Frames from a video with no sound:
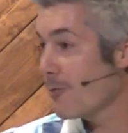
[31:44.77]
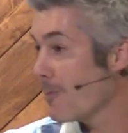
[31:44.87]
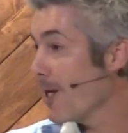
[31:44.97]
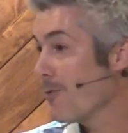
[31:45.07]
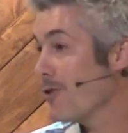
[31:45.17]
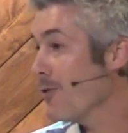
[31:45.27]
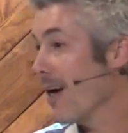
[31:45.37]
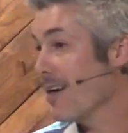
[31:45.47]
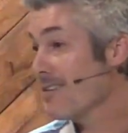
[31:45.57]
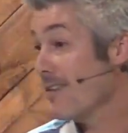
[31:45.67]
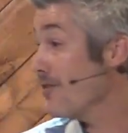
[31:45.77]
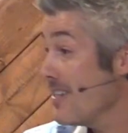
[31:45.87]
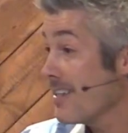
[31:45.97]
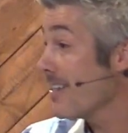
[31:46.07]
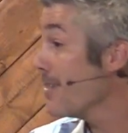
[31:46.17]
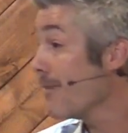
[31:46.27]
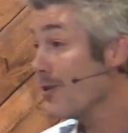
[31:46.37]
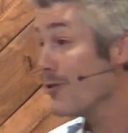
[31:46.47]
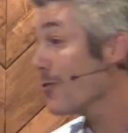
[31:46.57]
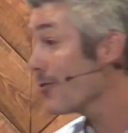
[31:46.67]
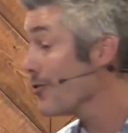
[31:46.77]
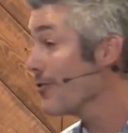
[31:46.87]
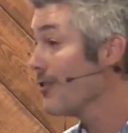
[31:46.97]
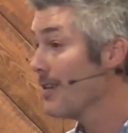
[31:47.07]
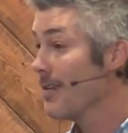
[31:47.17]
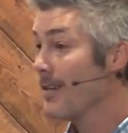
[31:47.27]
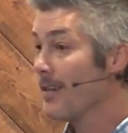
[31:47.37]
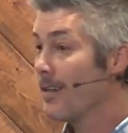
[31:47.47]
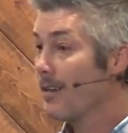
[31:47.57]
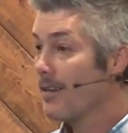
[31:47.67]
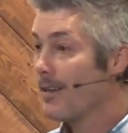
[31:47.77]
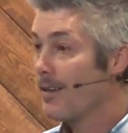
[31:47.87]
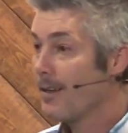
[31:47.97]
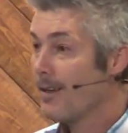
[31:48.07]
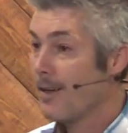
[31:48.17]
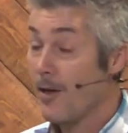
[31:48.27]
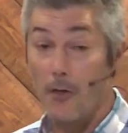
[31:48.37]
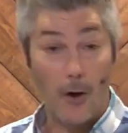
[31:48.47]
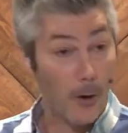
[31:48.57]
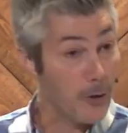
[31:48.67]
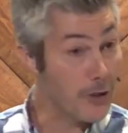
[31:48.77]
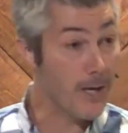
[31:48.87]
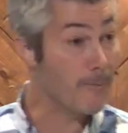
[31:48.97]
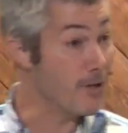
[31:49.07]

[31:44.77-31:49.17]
my own two eyes. I've seen it in my church. The hardship and